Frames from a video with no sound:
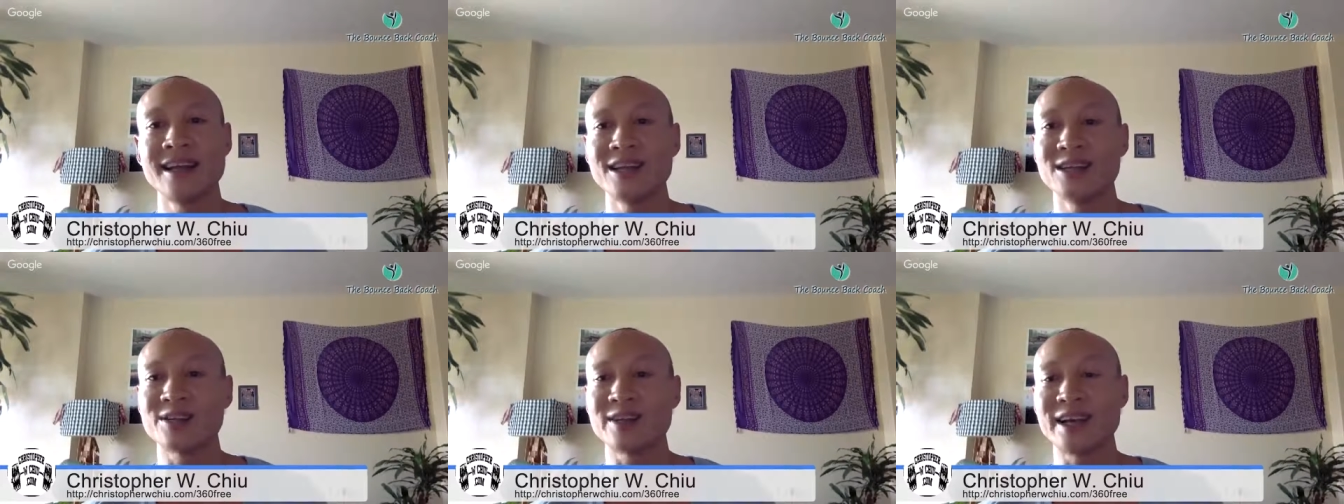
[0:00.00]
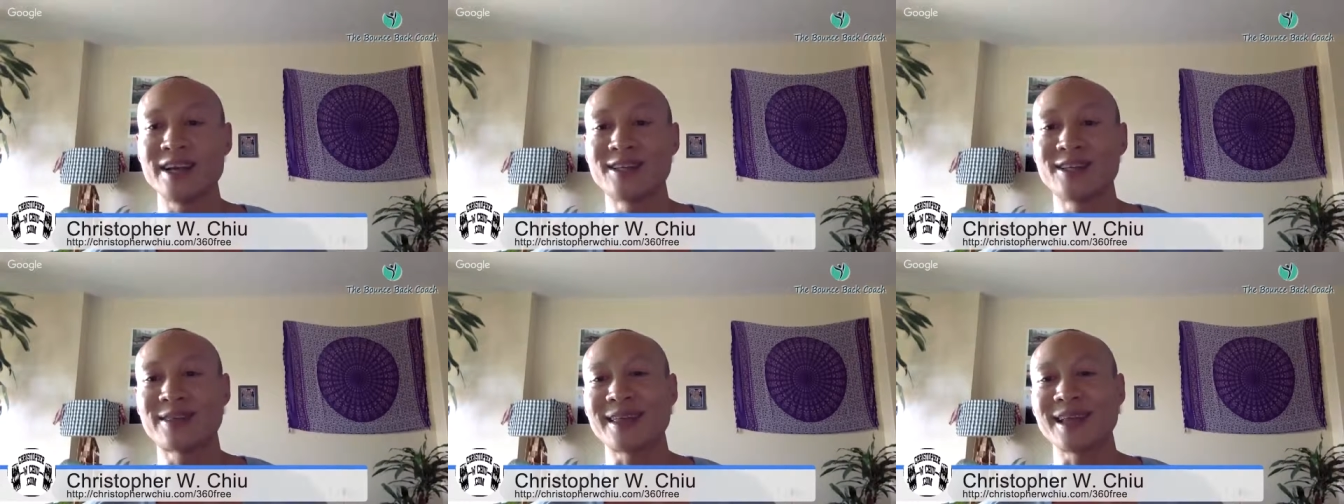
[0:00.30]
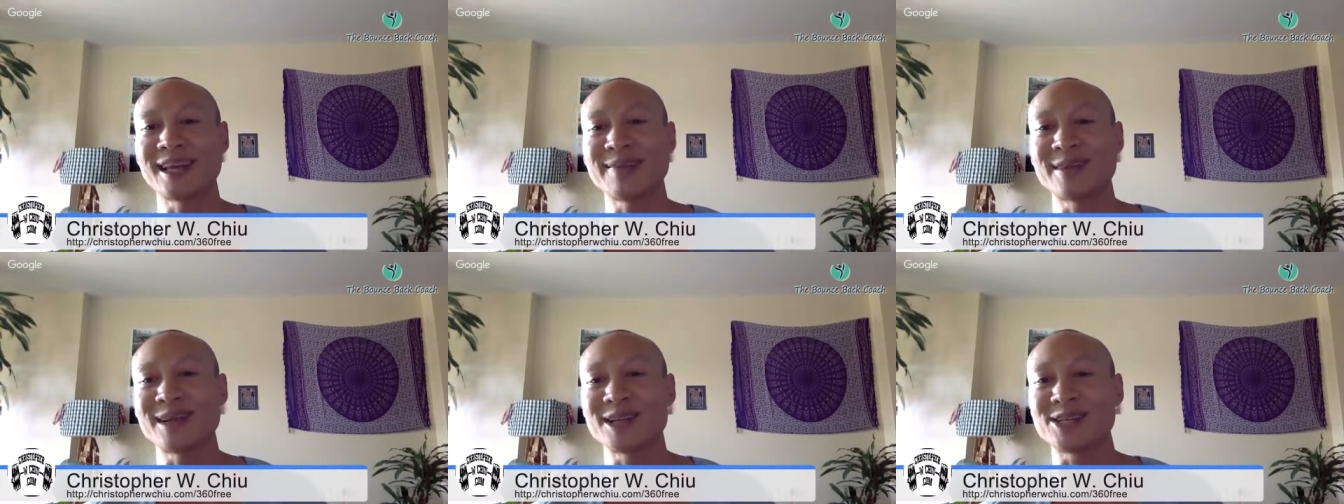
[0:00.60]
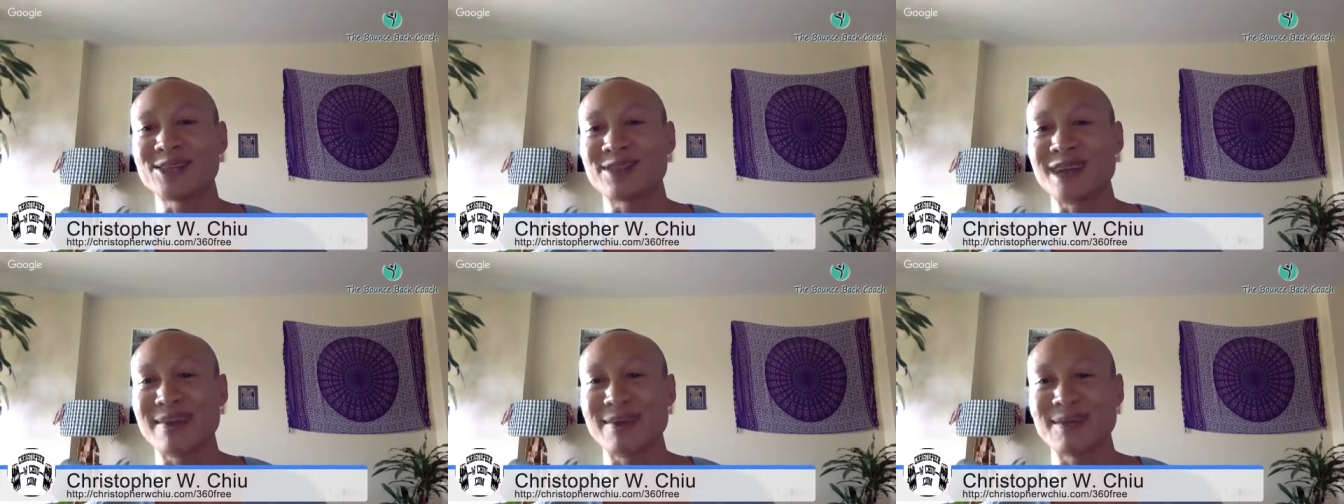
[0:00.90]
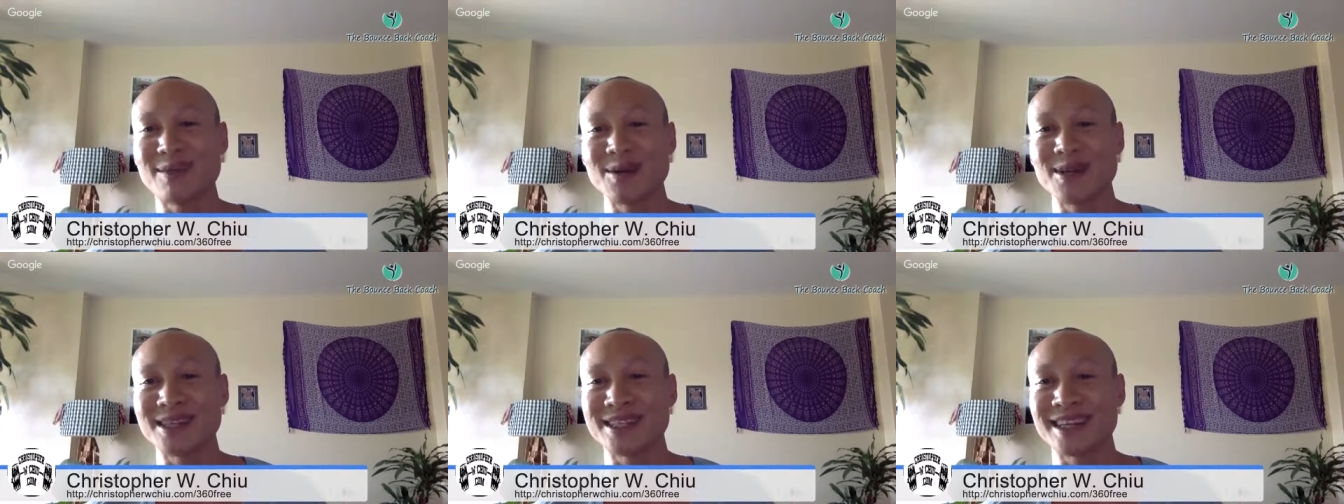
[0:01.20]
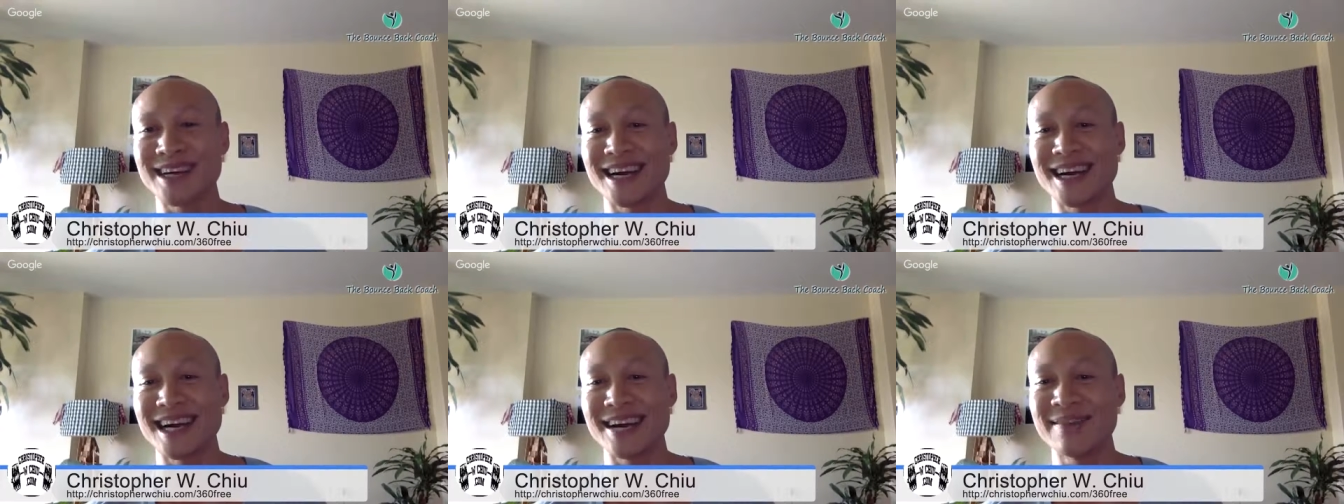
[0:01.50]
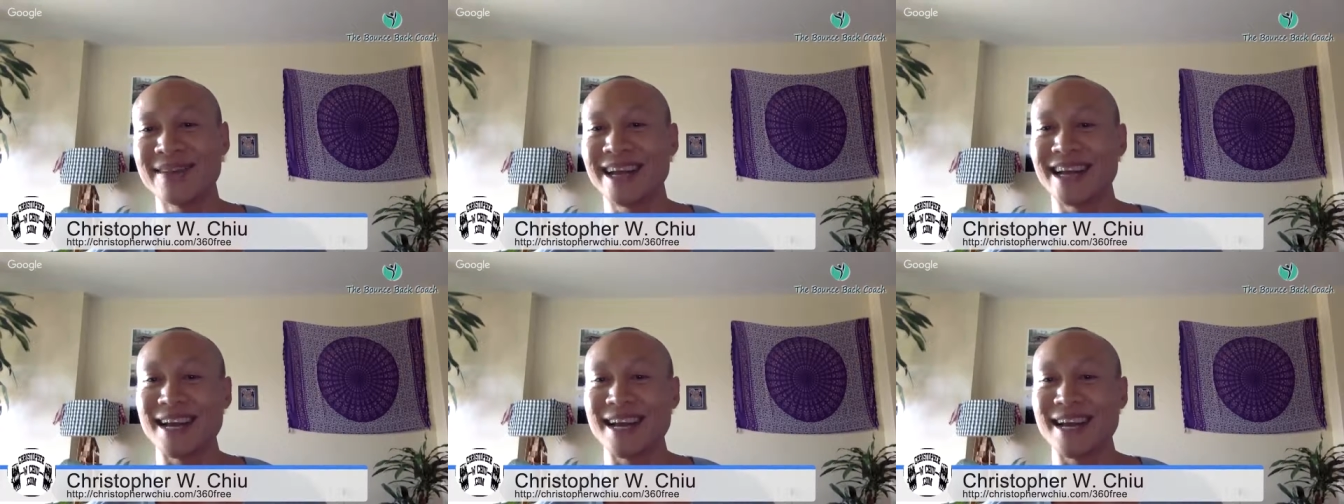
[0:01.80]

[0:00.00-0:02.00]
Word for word: So I used to think about travel all the time,